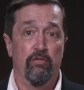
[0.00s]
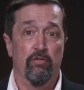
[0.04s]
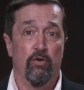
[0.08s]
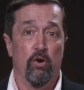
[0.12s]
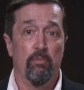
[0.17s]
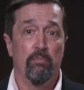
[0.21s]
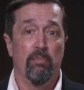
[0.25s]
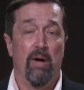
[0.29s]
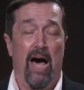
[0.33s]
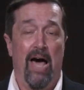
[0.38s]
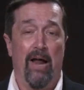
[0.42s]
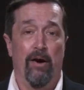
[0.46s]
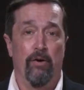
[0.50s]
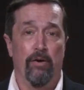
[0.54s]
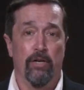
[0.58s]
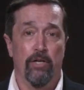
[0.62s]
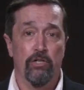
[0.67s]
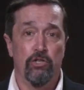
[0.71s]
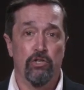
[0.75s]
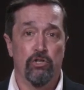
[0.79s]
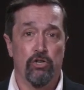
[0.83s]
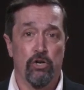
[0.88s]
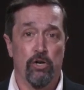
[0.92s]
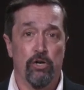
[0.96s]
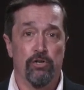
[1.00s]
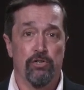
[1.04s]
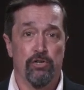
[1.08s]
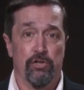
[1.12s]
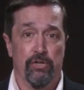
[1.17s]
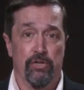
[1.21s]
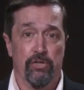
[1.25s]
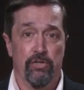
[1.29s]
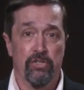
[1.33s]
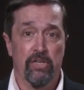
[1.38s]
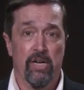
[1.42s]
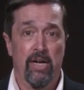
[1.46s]
or modernist
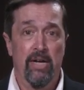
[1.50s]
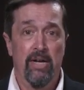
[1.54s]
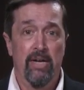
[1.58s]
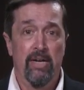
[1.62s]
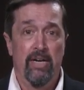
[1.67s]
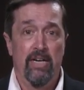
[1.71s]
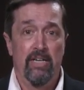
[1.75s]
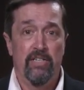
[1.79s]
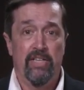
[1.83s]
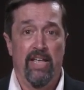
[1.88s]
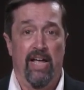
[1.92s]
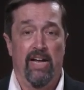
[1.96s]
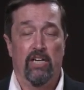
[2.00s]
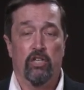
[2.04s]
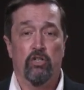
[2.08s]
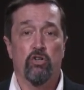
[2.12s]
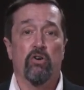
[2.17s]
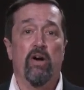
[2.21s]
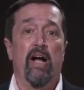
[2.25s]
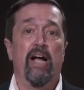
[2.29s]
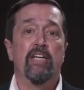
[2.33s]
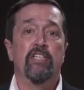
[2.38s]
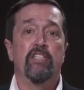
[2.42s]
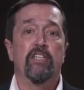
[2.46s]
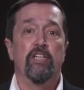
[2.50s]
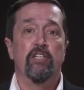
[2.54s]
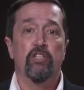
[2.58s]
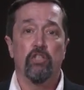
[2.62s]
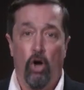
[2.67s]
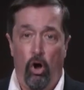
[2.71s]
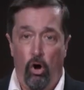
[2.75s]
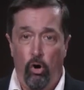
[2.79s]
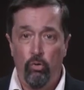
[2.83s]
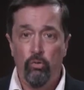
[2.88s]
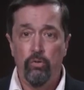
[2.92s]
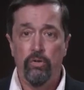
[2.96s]
churches, is that Christ is
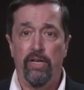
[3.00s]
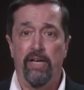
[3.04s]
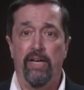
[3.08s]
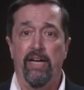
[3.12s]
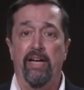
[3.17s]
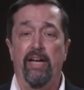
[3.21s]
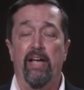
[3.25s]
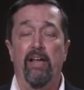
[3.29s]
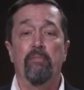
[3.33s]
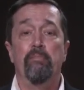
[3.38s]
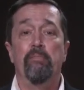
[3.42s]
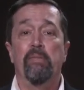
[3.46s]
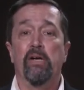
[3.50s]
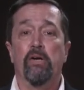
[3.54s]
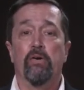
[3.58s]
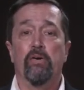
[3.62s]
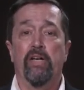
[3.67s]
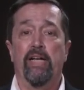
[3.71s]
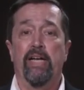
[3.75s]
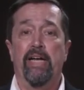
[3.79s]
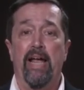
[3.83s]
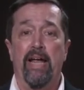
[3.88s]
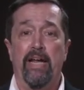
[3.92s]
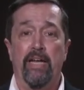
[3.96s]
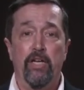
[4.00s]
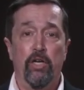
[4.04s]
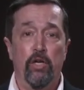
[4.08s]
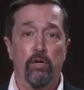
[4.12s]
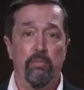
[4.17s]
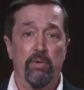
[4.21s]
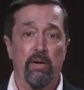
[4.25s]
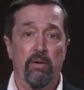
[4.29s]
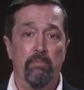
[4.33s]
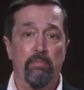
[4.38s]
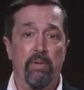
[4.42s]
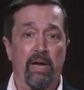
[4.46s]
only and merely a
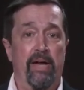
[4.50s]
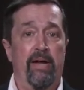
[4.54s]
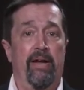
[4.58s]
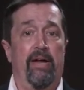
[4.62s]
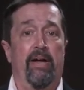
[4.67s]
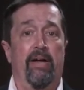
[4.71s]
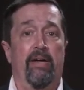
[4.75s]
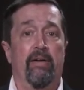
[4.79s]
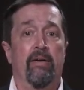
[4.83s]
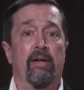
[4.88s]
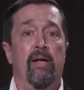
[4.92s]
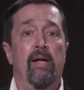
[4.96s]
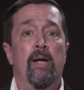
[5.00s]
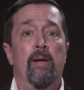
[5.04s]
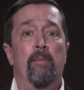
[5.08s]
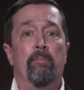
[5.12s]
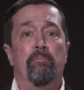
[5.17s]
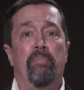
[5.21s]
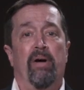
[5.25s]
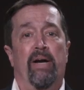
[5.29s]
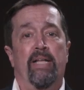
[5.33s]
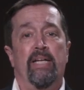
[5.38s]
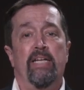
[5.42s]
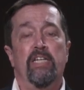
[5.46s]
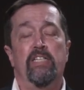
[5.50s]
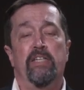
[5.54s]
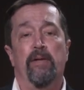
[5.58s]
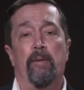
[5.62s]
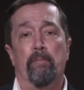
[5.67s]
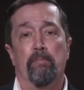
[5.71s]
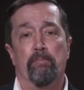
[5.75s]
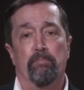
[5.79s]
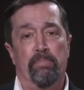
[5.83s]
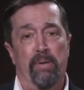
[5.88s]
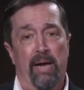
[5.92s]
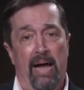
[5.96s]
human being, but he's
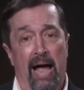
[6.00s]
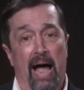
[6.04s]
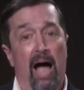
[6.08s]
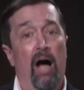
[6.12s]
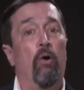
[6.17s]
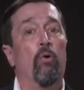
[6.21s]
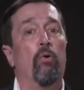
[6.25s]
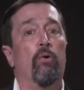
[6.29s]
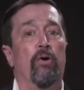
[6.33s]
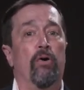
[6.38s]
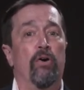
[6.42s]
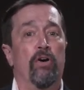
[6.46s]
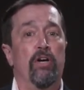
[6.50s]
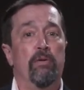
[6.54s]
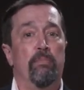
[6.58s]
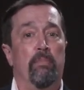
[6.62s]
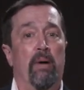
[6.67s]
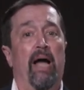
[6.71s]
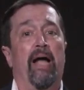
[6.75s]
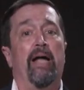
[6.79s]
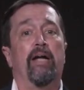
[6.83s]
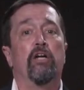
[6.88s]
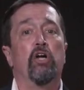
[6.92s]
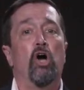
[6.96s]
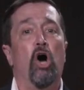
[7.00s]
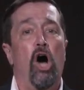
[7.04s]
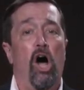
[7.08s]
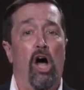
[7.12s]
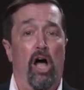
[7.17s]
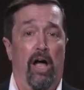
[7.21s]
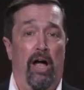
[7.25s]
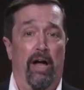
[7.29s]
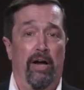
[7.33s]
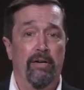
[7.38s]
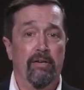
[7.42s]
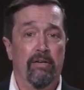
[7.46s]
empowered by
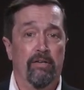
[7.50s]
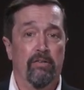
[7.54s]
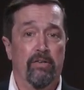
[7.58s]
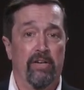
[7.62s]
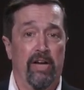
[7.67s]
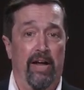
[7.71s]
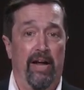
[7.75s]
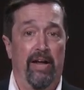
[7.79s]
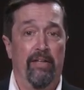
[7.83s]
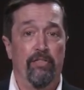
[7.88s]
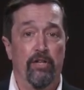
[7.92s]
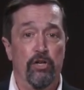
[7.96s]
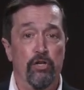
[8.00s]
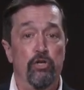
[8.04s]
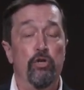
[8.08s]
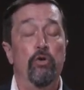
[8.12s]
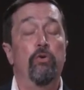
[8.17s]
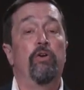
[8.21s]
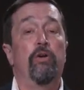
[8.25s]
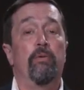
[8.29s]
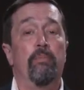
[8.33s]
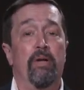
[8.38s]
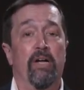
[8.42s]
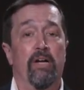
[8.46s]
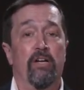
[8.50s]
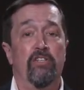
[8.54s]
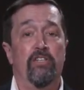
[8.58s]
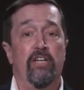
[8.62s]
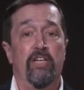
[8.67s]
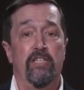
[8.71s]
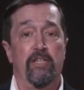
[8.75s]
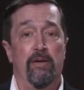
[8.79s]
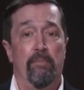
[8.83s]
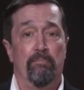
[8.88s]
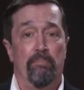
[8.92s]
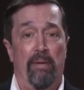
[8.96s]
God, okay, the dunamis,
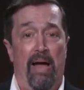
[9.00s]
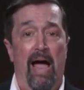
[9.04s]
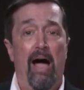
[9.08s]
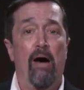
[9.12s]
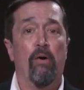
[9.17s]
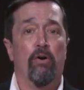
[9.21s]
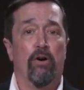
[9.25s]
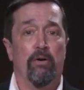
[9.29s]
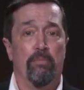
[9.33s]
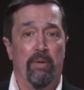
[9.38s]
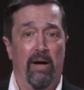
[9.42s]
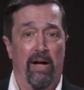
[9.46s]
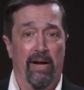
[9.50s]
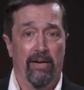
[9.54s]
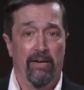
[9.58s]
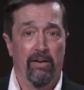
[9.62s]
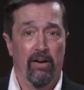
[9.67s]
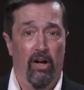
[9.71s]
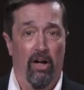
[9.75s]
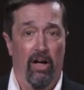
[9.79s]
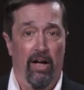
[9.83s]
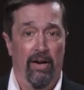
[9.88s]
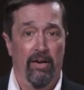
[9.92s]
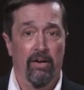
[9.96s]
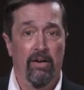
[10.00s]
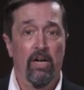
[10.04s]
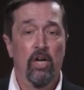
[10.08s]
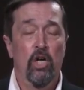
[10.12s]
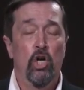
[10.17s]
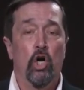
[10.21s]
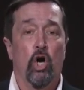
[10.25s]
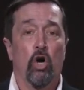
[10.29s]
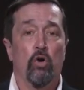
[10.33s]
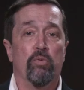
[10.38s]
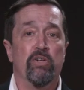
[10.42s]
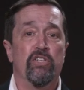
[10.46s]
he's empowered by God
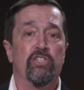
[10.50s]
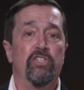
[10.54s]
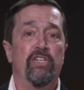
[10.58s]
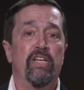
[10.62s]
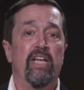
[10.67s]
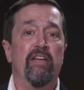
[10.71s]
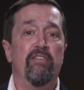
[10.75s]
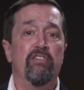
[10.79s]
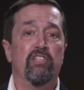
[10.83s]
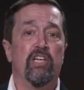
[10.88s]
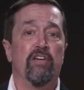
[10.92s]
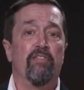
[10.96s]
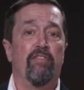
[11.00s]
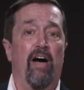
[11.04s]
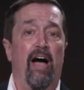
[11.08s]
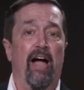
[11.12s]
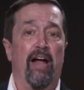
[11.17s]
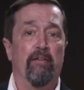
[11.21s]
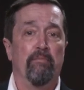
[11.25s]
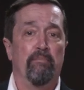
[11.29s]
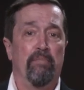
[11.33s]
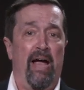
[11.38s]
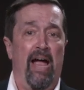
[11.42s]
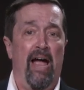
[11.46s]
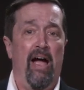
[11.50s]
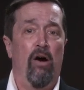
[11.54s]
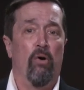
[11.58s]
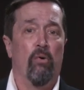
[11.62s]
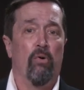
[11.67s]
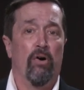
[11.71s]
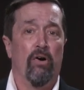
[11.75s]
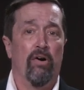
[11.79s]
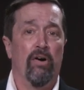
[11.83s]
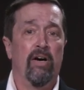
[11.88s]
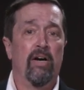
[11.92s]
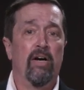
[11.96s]
or receives divine
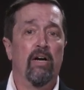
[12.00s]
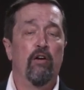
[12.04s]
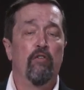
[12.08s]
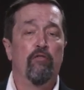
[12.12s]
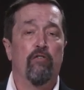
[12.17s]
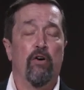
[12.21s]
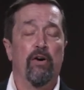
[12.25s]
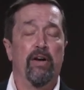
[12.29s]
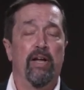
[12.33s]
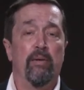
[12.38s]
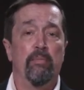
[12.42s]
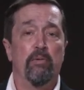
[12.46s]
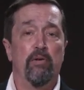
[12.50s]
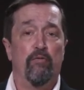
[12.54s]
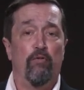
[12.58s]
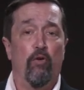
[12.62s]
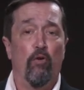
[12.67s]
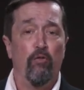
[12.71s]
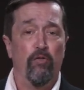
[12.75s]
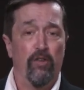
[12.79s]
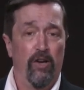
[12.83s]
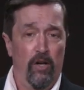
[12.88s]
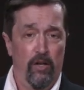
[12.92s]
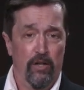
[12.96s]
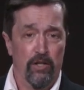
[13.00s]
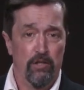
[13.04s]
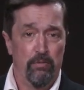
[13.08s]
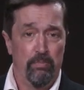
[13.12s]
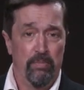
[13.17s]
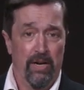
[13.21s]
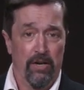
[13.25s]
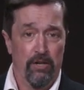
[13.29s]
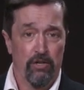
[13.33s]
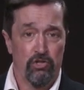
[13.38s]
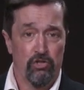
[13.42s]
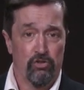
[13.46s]
power for him to fulfill his
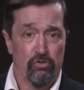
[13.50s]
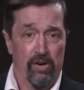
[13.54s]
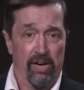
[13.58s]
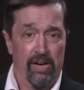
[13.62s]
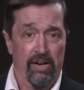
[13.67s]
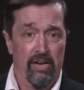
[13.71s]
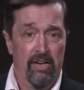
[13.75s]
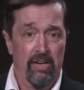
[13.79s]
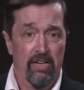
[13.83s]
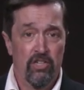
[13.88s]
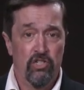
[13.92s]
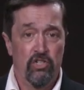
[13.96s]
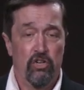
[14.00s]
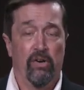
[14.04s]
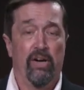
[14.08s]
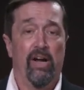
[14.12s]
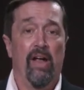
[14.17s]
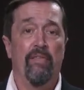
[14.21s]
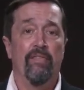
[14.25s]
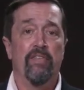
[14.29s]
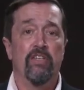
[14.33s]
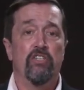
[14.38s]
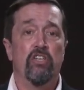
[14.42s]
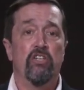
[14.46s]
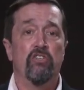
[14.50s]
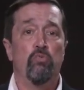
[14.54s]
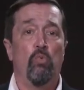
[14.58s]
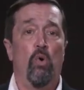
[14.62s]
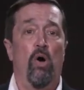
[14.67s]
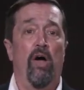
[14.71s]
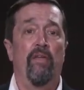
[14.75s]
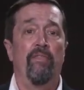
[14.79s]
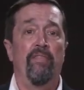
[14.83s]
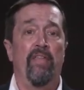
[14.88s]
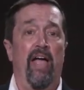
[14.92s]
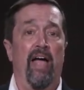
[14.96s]
ministry. So, again, this is
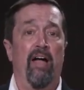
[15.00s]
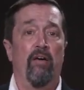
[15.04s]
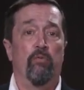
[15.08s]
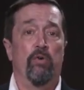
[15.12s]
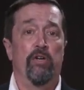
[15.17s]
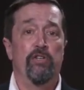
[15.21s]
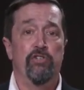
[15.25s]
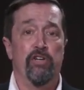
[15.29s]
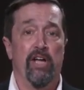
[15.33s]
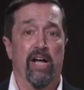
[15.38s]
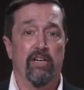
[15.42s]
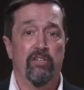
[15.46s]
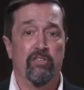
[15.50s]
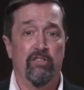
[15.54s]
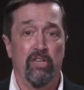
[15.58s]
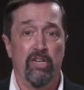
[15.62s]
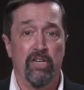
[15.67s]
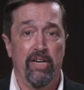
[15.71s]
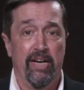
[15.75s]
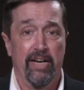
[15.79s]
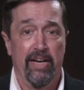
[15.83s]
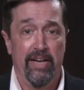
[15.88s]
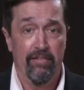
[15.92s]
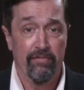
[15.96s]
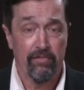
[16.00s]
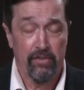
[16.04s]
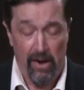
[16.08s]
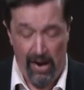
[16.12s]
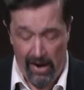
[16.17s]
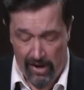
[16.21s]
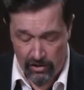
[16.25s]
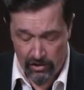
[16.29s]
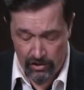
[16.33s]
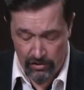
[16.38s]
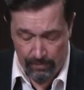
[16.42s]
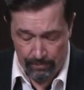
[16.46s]
one that rejects the deity of
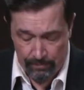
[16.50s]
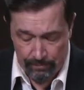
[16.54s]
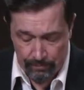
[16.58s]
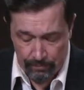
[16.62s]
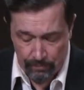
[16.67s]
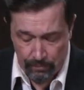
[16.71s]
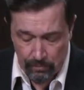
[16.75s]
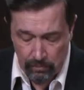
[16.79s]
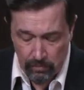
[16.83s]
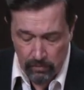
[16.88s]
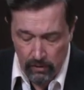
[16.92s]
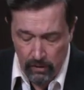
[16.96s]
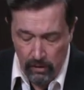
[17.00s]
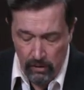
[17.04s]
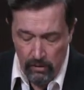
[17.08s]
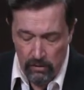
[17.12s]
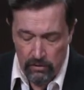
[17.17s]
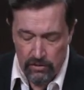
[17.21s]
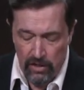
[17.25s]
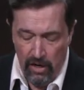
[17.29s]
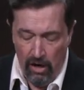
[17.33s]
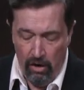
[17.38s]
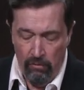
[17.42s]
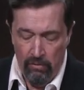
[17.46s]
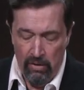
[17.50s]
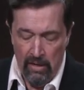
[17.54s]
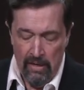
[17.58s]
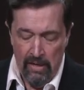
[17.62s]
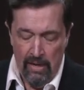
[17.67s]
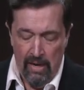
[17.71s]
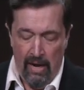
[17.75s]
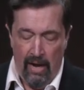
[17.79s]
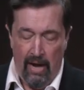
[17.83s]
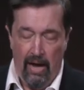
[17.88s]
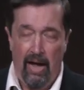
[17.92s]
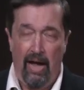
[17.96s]
Christ. So,
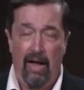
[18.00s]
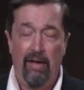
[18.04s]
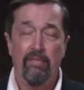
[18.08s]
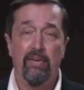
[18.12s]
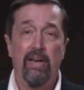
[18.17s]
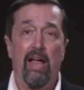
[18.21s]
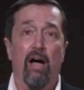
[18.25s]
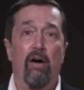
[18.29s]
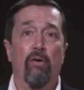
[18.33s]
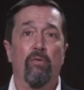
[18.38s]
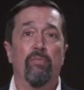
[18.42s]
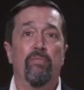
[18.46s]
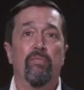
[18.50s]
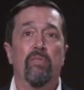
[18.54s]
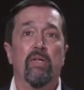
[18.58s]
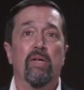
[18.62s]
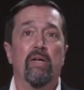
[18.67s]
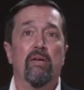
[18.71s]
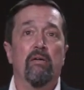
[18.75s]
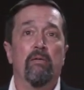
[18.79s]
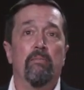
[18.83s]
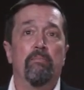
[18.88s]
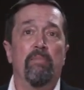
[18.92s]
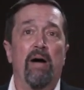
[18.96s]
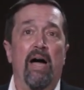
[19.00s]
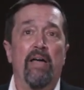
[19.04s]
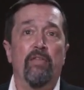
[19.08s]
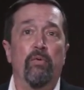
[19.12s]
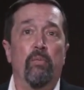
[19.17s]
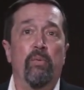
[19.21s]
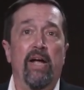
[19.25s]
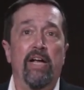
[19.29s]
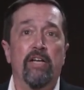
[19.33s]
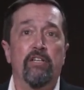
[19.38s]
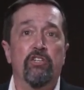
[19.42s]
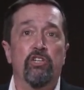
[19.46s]
uh, now, by the
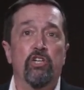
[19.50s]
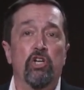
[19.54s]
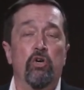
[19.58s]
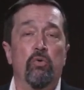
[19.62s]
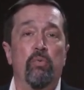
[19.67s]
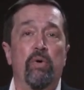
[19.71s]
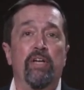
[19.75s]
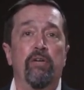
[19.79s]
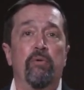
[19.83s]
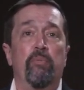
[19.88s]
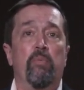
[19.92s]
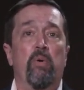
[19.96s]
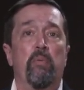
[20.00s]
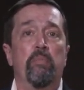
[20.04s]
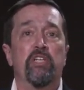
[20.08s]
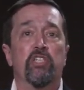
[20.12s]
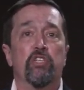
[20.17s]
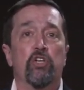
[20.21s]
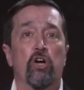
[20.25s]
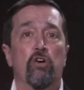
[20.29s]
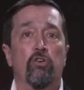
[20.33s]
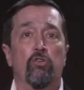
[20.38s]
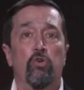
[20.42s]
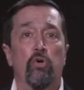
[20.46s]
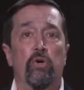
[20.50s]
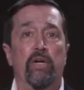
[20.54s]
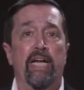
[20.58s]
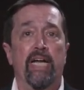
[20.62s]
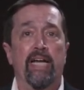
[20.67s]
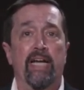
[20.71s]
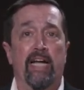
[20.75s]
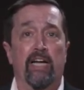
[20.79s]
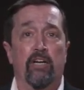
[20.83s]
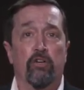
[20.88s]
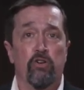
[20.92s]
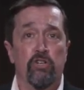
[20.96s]
way, too, when, you, when we start looking
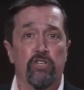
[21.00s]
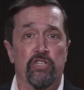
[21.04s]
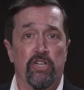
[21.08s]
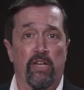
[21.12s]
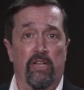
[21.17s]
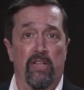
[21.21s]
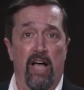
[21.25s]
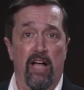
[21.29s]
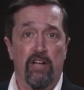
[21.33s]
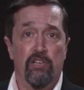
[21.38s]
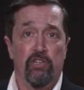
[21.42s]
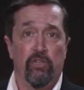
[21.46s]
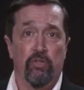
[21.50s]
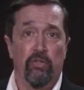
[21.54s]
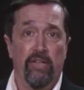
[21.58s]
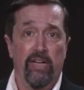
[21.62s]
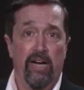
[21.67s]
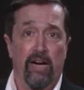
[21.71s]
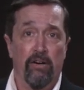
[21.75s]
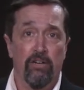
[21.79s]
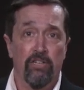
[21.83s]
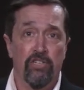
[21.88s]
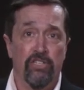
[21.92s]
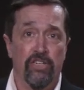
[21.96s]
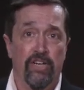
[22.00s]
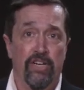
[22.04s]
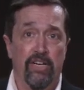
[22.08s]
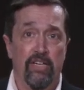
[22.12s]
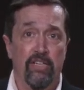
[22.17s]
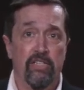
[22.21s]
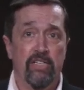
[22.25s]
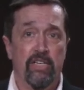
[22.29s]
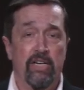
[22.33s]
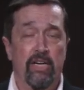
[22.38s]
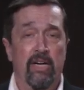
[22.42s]
at Christological heresies,